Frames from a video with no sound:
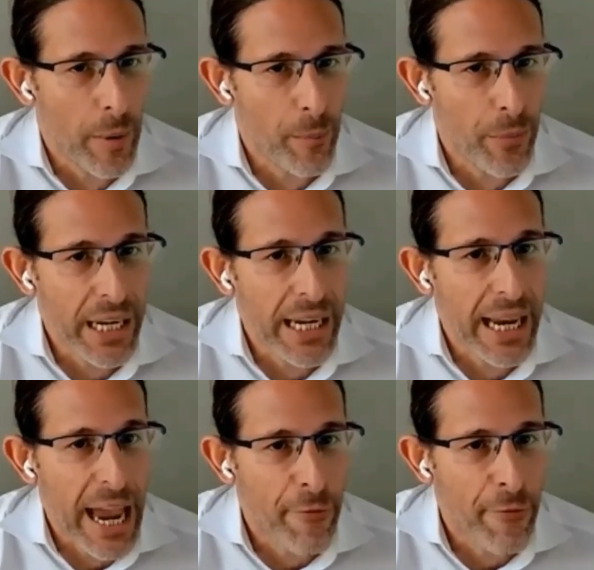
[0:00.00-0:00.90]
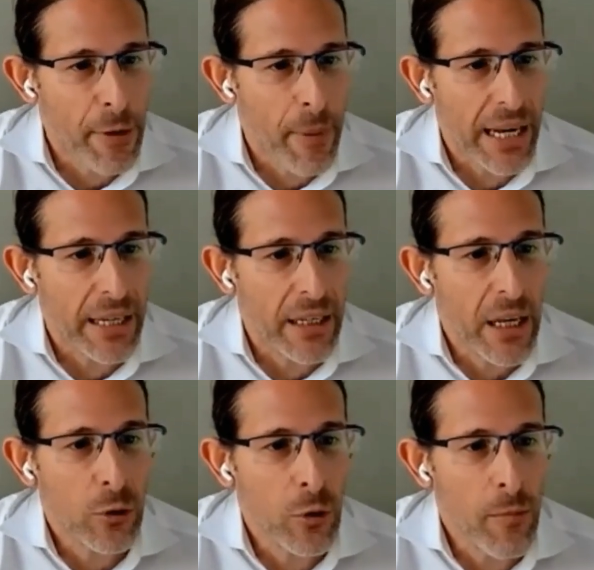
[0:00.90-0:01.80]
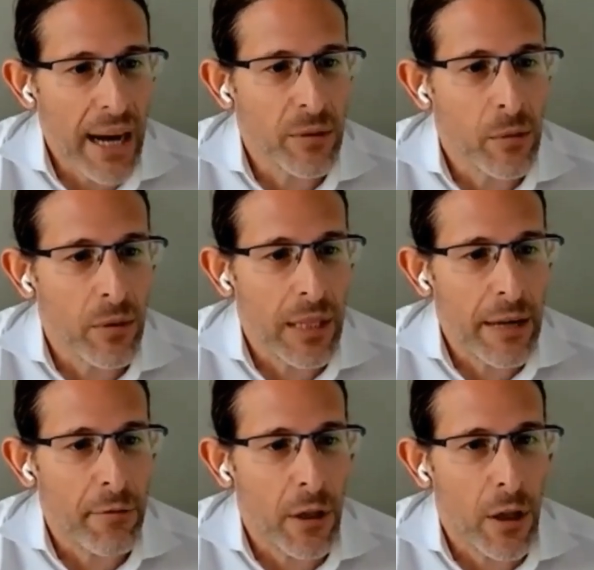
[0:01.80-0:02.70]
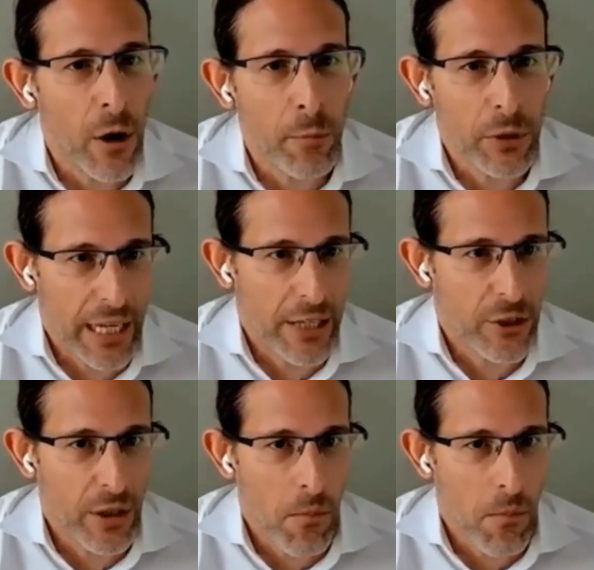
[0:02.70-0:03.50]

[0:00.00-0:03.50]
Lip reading: bringing everybody to maximum level of protection.